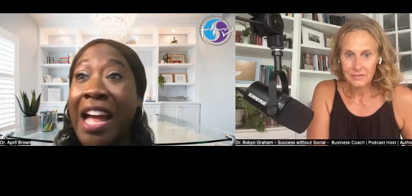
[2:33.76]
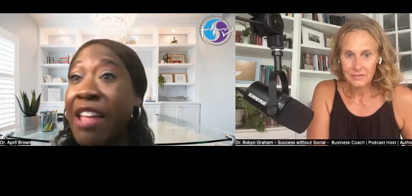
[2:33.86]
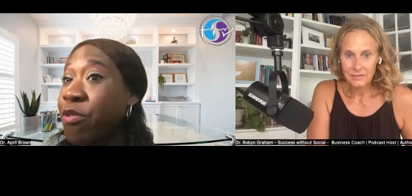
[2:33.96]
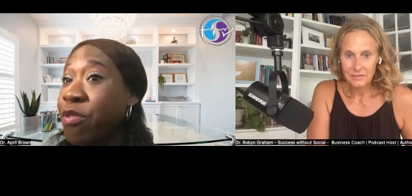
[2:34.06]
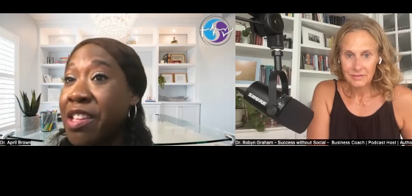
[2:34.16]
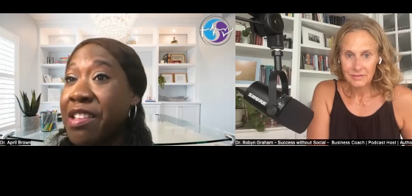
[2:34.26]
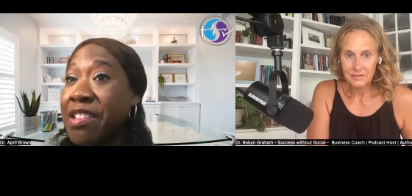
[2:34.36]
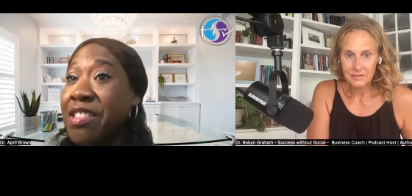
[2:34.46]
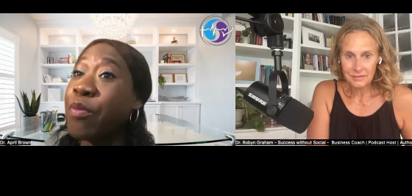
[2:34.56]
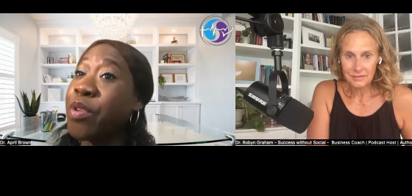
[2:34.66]
Speaker 1: other things
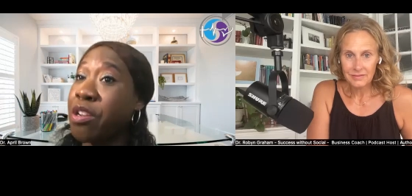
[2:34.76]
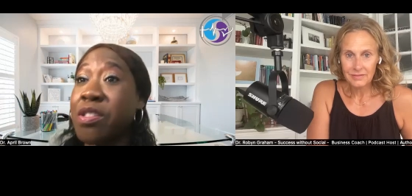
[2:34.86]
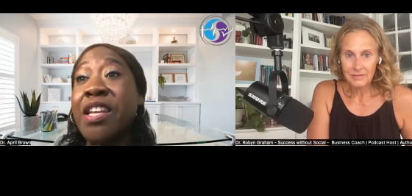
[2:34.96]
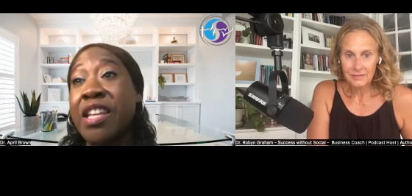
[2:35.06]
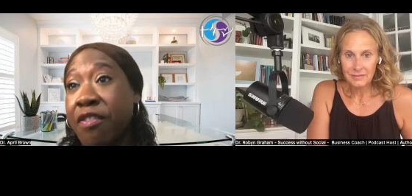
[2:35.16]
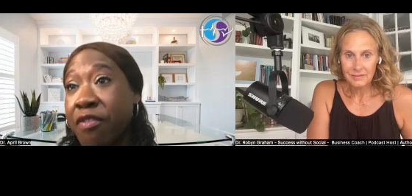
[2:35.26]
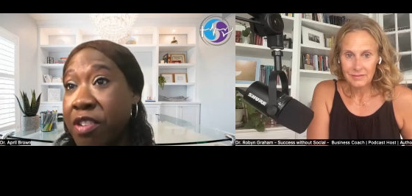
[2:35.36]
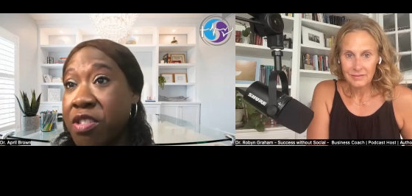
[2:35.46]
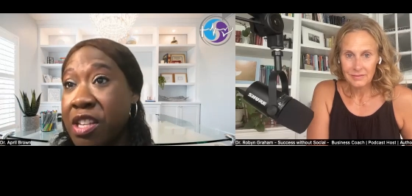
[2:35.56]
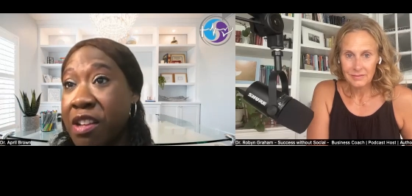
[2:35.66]
that we don't take care of
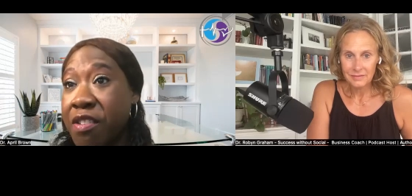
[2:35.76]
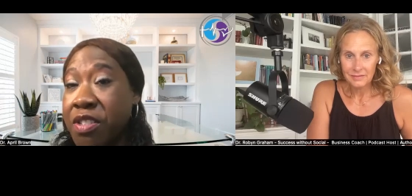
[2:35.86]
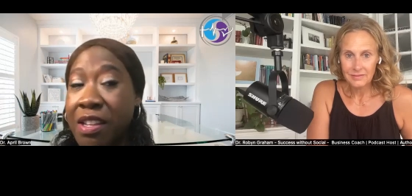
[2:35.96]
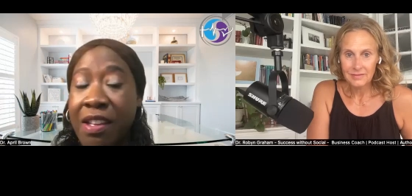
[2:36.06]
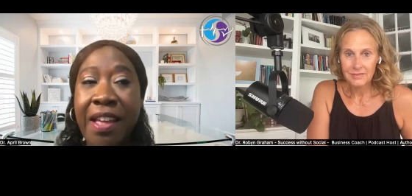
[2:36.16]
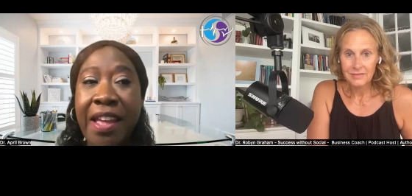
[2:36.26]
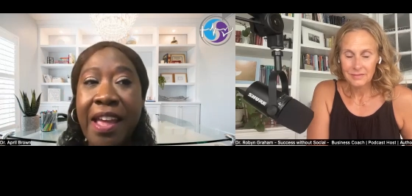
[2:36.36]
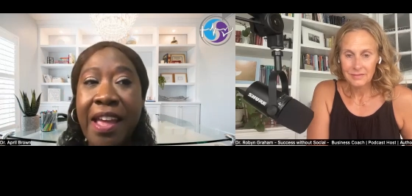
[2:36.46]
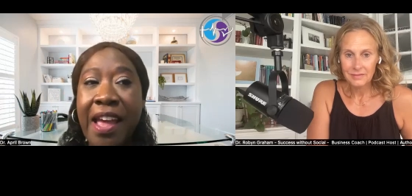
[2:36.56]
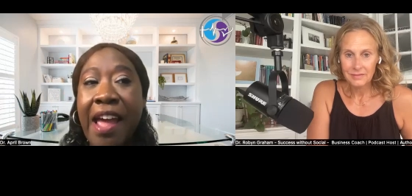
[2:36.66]
ourselves.
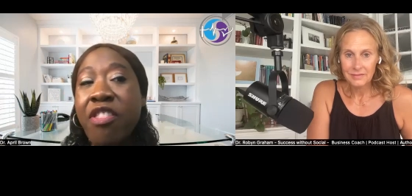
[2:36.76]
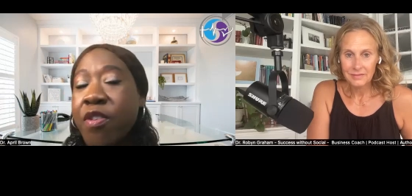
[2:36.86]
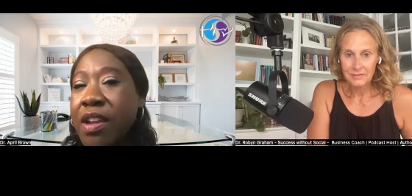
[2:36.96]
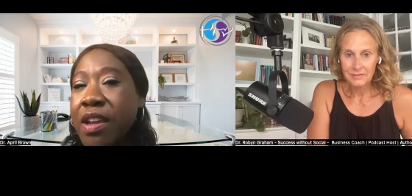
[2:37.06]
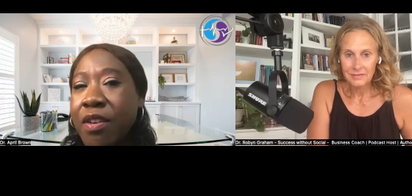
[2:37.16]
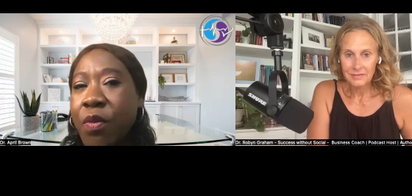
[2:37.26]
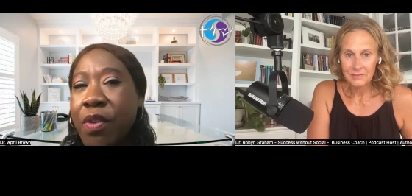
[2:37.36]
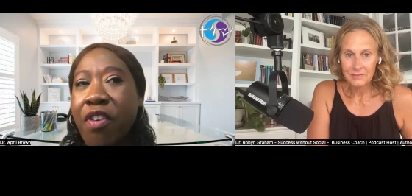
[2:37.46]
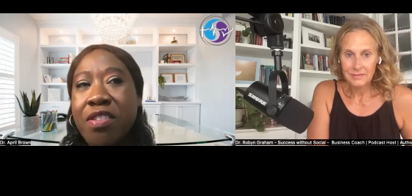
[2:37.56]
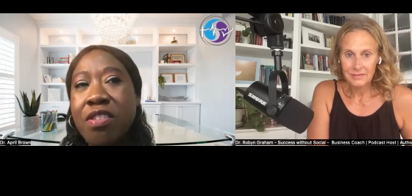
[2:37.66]
And then we've
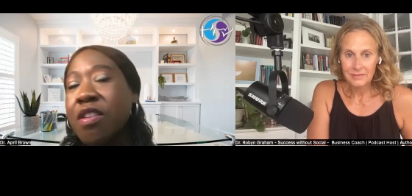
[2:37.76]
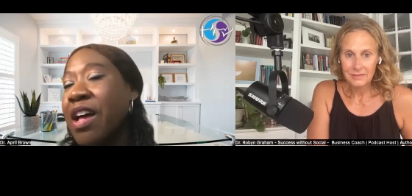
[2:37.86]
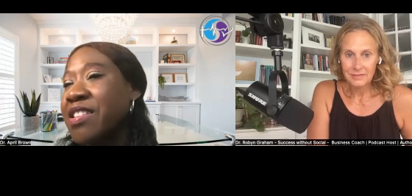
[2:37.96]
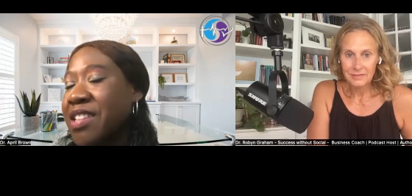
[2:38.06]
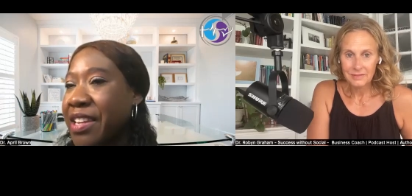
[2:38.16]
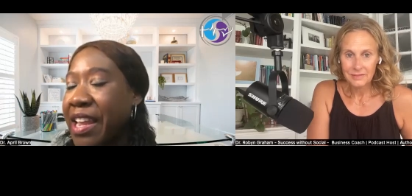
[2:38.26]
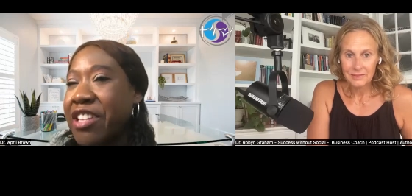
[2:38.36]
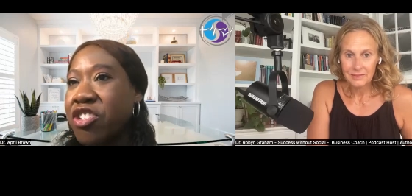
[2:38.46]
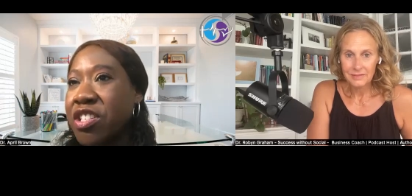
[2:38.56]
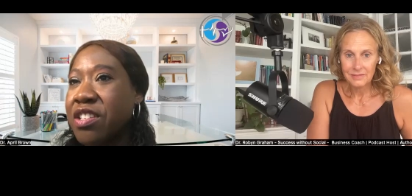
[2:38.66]
also lost
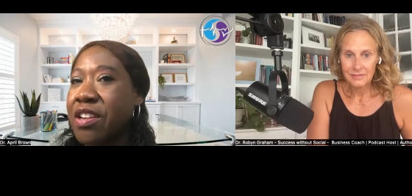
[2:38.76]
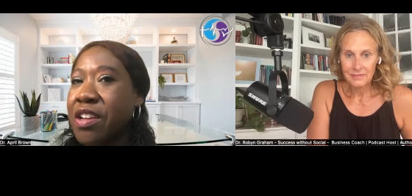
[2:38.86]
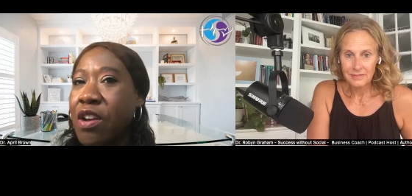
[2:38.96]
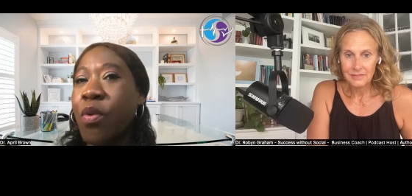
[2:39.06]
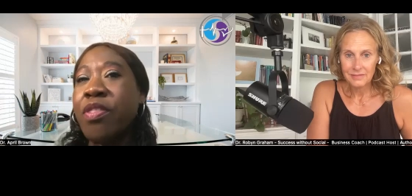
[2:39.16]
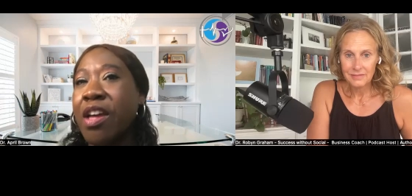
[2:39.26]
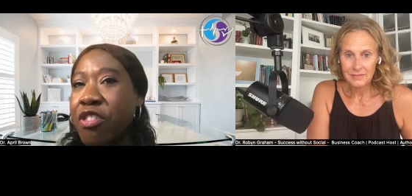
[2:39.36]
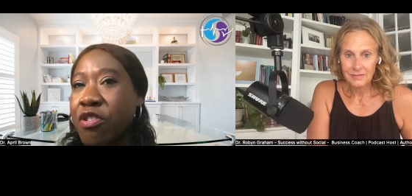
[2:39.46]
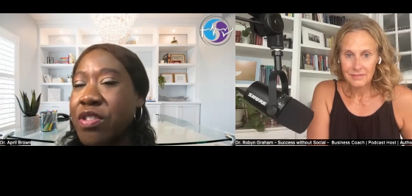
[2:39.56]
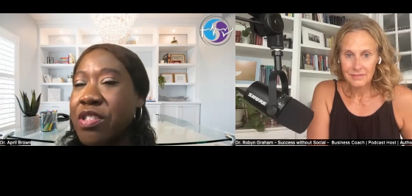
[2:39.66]
connection with
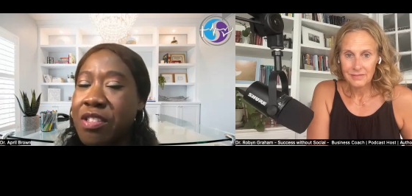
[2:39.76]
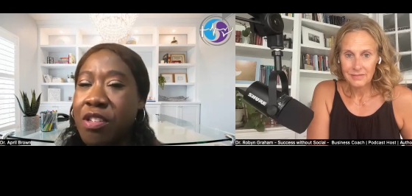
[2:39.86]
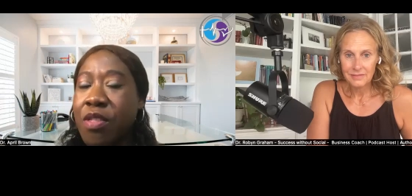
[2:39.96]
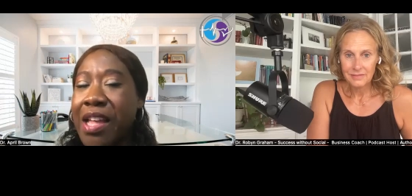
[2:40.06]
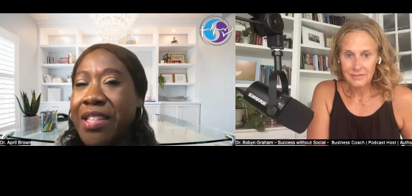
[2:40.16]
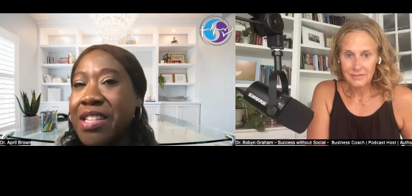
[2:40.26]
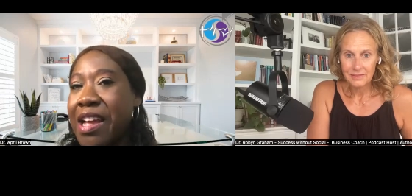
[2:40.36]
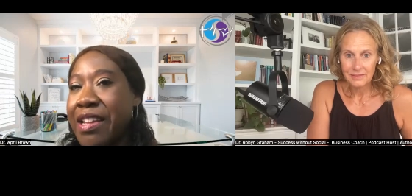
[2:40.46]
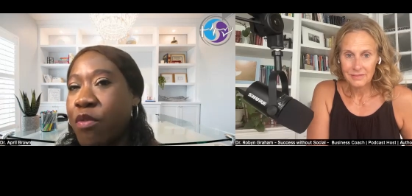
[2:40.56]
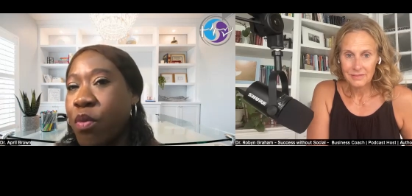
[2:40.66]
others. And so that's
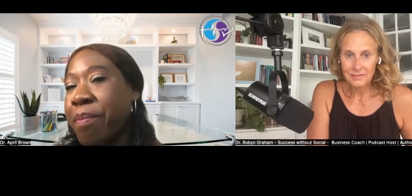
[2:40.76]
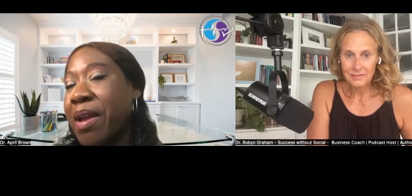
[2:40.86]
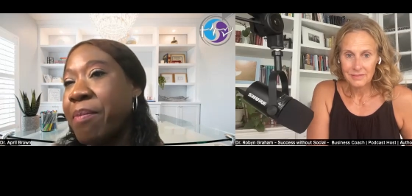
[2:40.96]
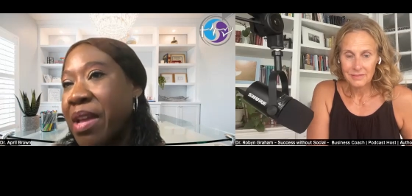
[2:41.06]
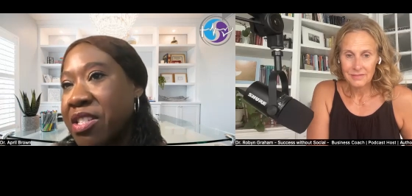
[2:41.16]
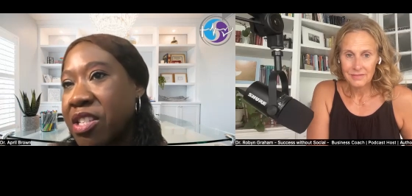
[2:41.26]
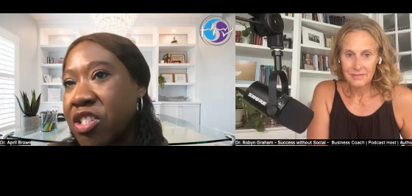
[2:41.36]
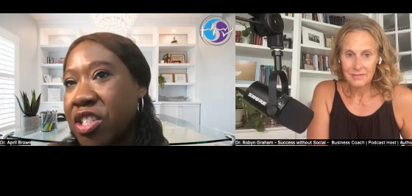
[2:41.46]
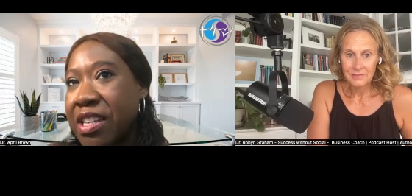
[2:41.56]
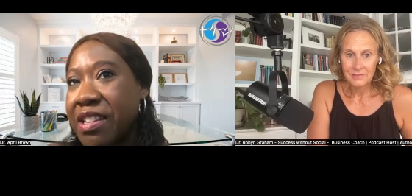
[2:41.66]
kind of what my message
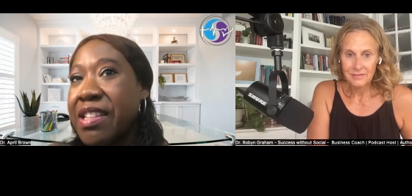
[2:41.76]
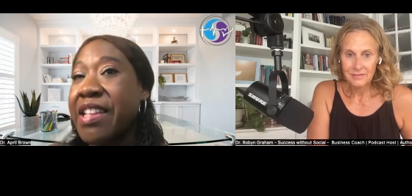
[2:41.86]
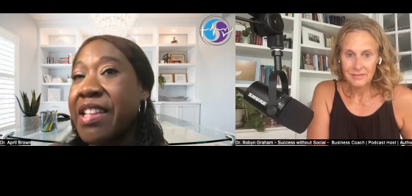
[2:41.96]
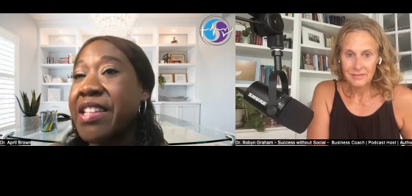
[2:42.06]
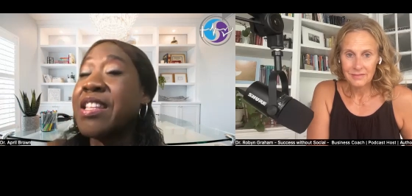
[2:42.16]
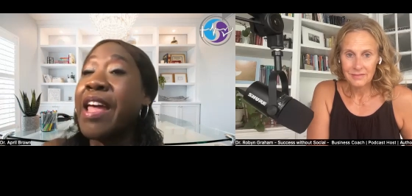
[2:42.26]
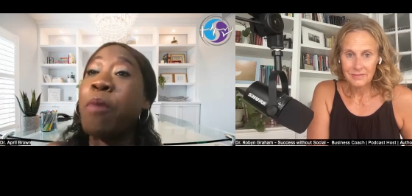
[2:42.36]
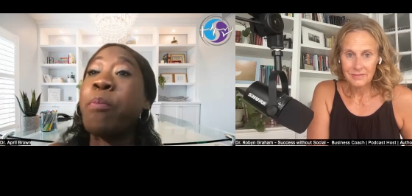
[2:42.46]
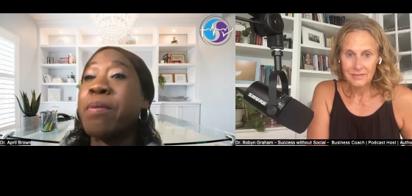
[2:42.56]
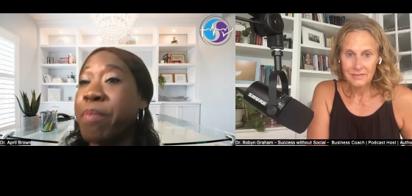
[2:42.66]
is
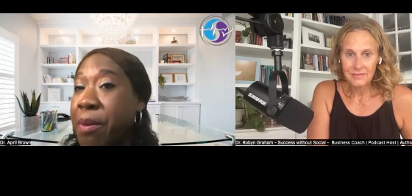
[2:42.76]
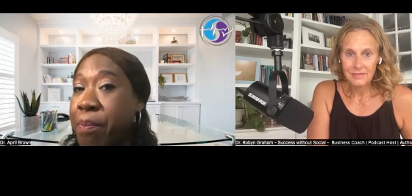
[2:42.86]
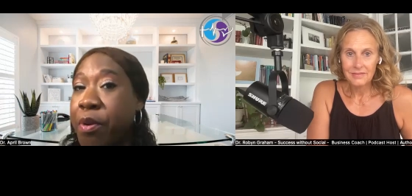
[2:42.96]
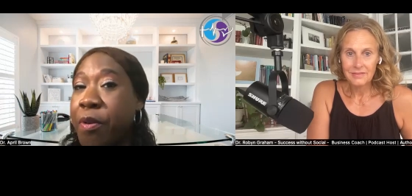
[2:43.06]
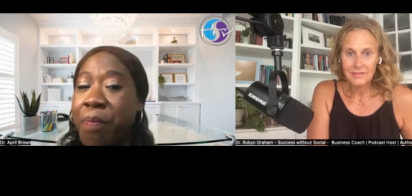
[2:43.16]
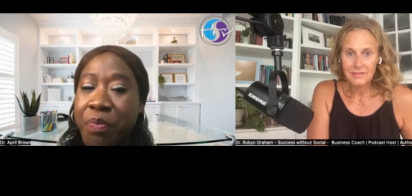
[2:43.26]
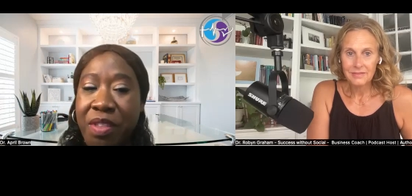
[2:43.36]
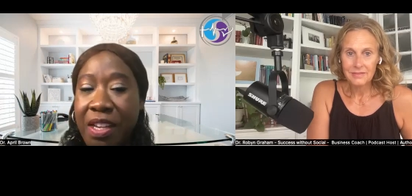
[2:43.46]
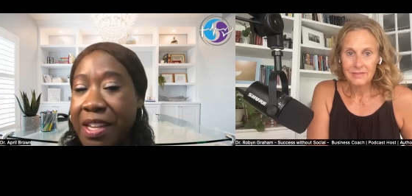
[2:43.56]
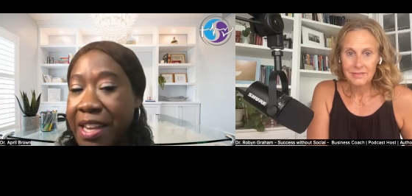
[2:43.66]
helping people
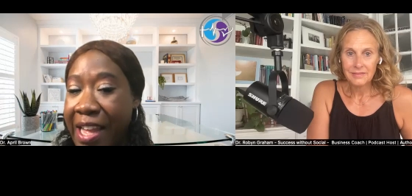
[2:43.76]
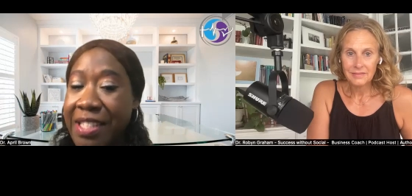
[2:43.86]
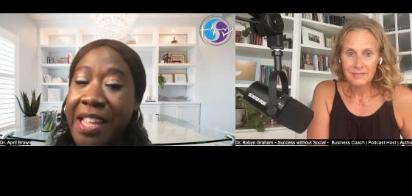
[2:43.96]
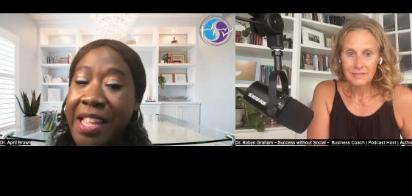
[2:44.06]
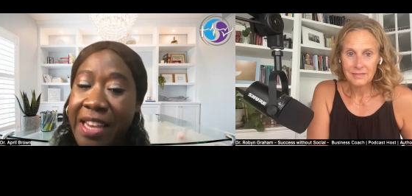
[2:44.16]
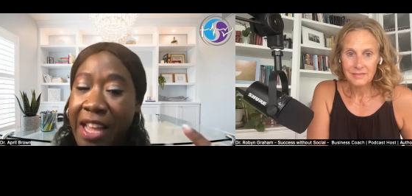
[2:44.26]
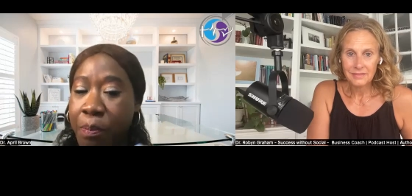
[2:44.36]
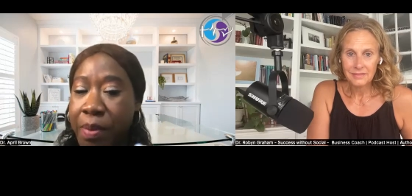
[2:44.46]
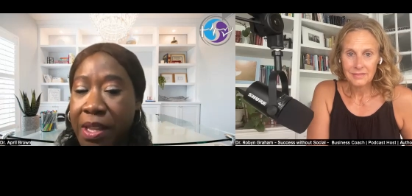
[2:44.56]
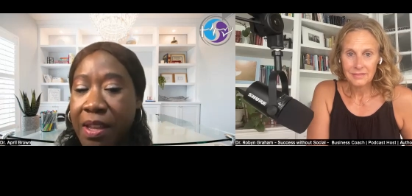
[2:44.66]
connect and
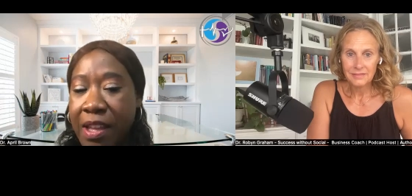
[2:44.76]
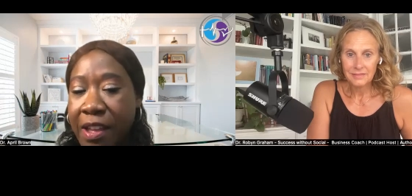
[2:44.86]
helping